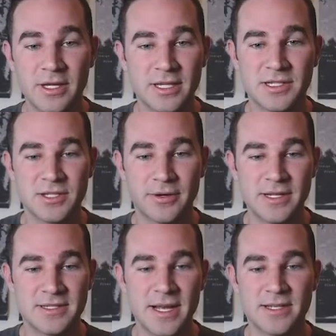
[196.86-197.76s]
I think it's a
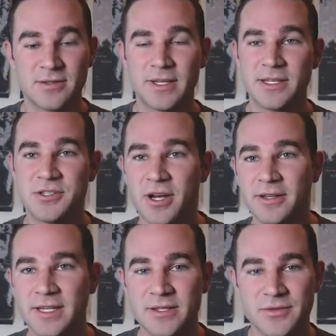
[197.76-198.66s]
great site. So thanks,
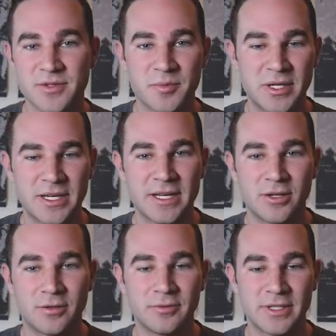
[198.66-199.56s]
John. Thanks for submitting, and
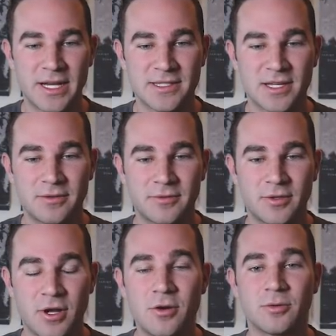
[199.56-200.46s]
hopefully that's
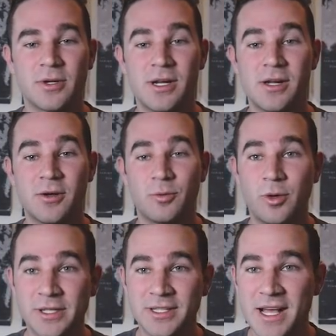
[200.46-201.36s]
helpful. Oh,
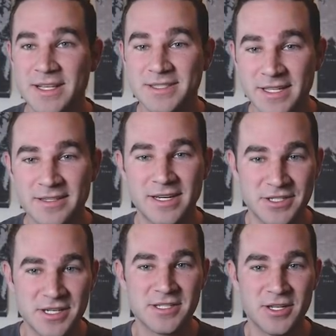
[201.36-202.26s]
one last thing that I
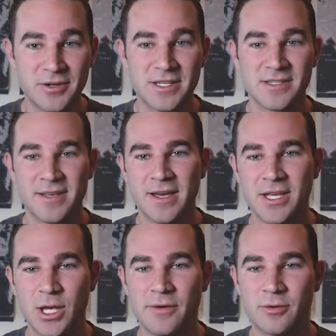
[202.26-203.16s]
just noticed.
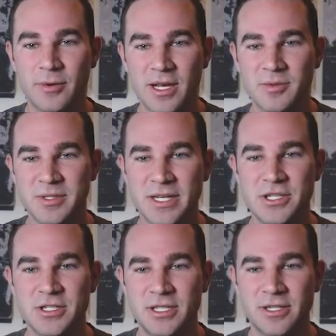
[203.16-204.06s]
You have a
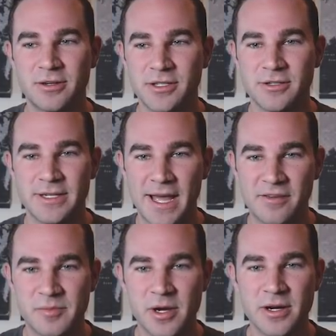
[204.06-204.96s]
recommendation here on your
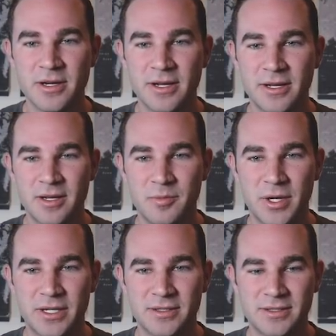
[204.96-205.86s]
nav bar,
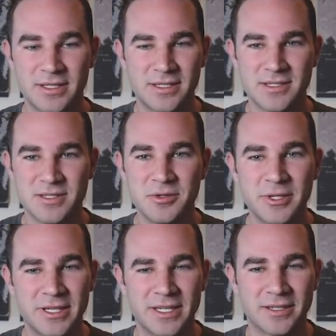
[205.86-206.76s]
but it doesn't do
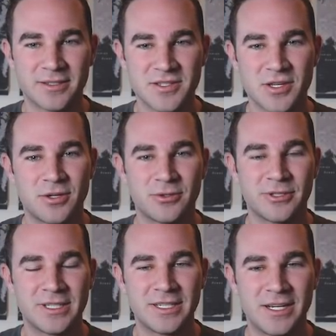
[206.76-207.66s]
anything.
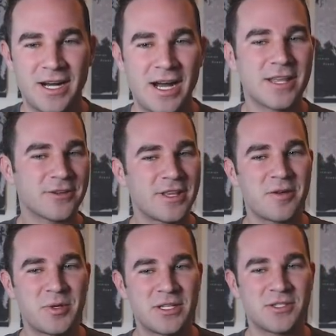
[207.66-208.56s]
So either
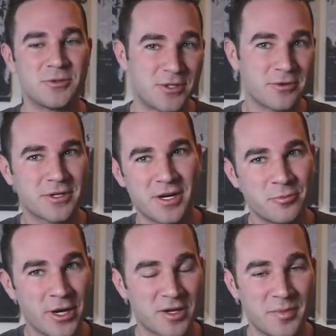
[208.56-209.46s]
that means you don't
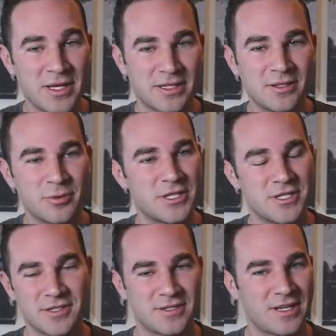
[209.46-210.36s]
come recommended, which
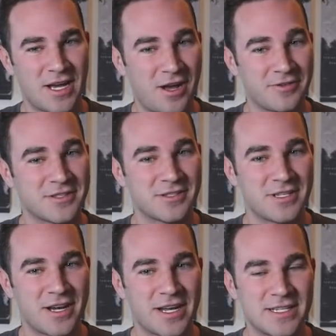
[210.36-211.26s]
is obviously
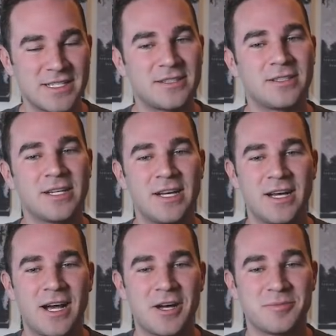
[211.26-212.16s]
not ideal,
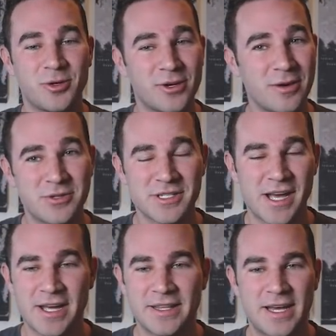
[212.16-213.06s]
or I would just
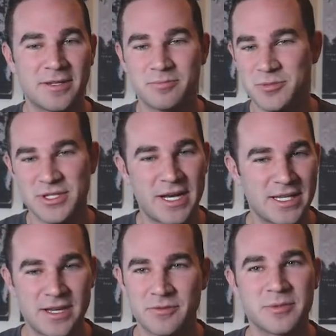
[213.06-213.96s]
hide that
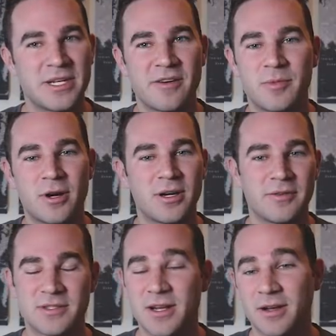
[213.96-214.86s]
from the nav bar.
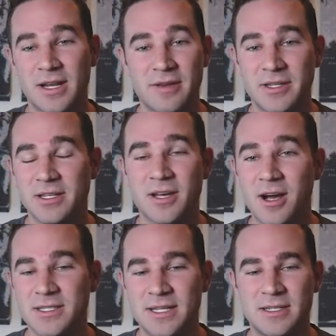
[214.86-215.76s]
If it's not going to have any
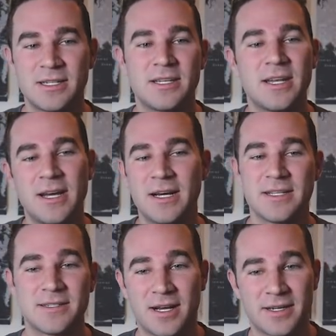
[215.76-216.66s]
content in it,
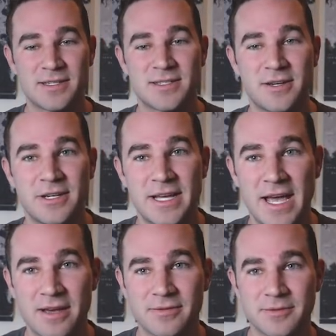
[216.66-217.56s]
it's not necessary to
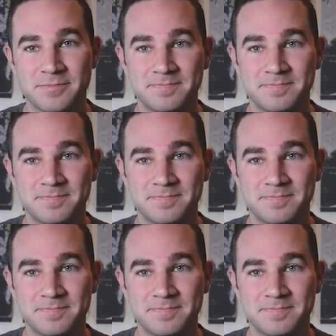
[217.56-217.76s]
have.